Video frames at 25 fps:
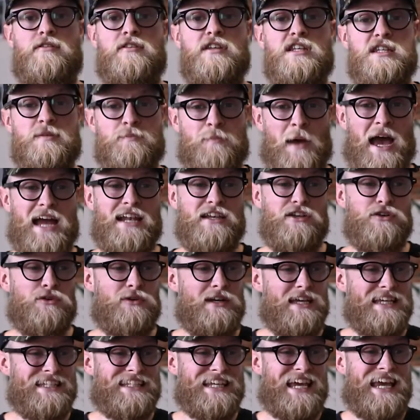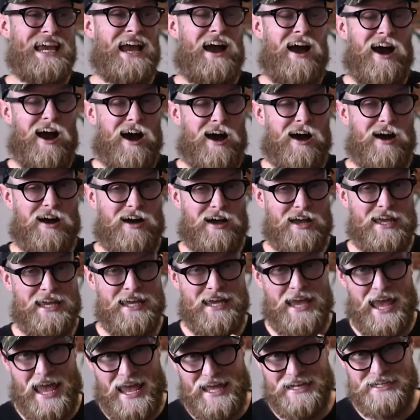The Spaniel is a
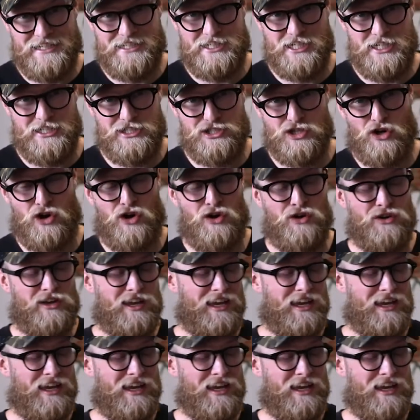high-energy dog,